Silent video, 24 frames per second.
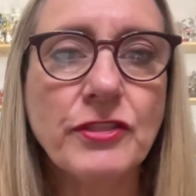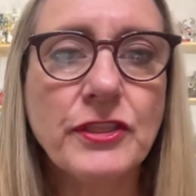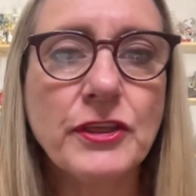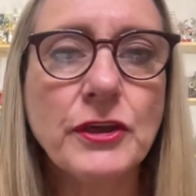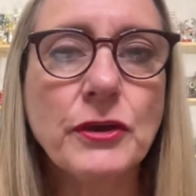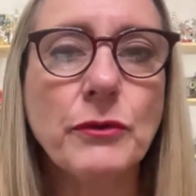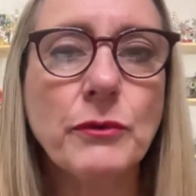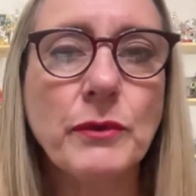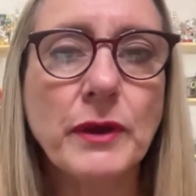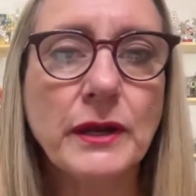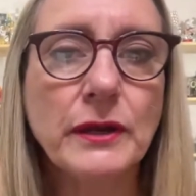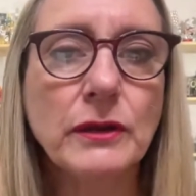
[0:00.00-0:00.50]

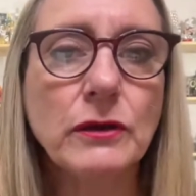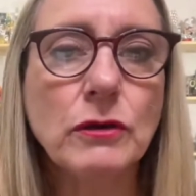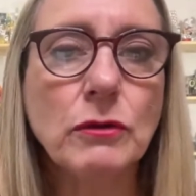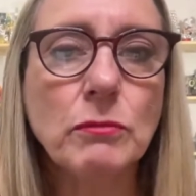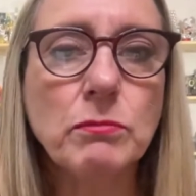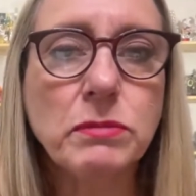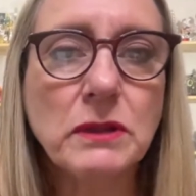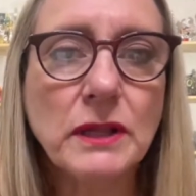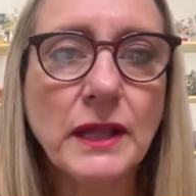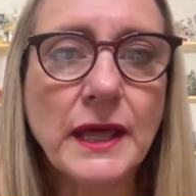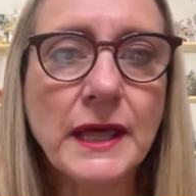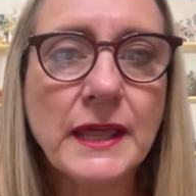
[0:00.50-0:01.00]
theoretical
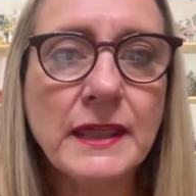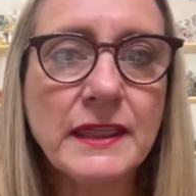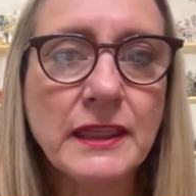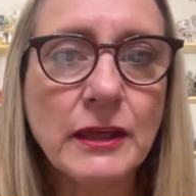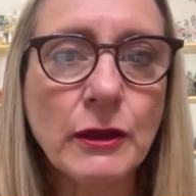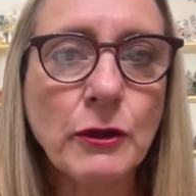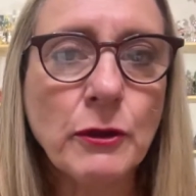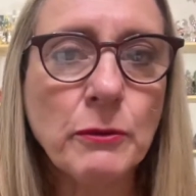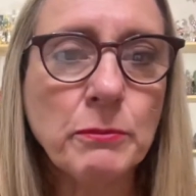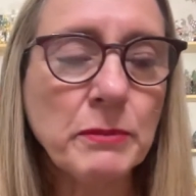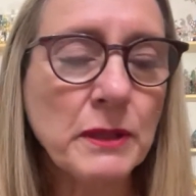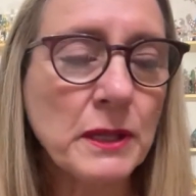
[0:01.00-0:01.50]
play
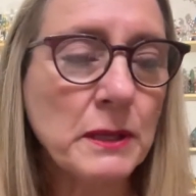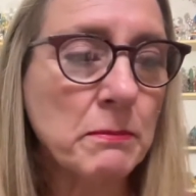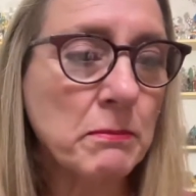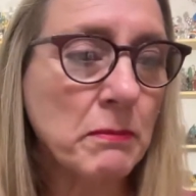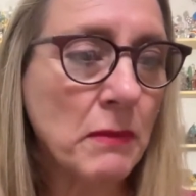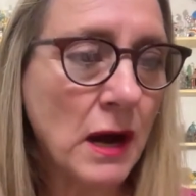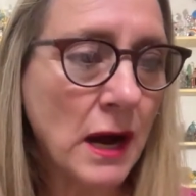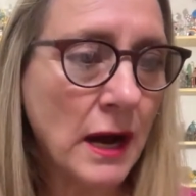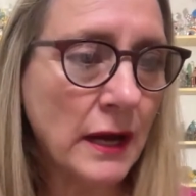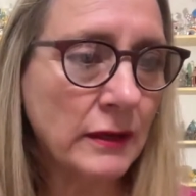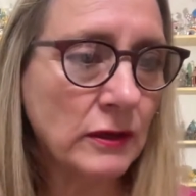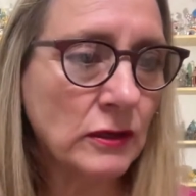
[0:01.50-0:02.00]
therapy
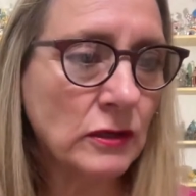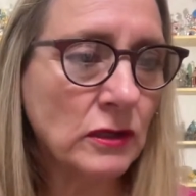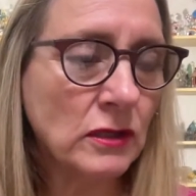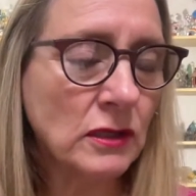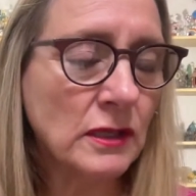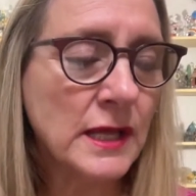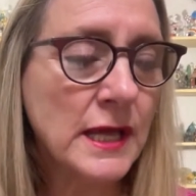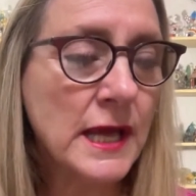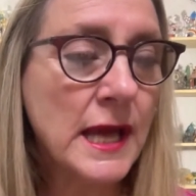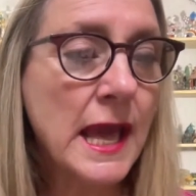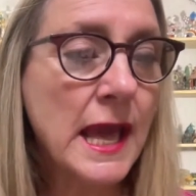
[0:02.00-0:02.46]
model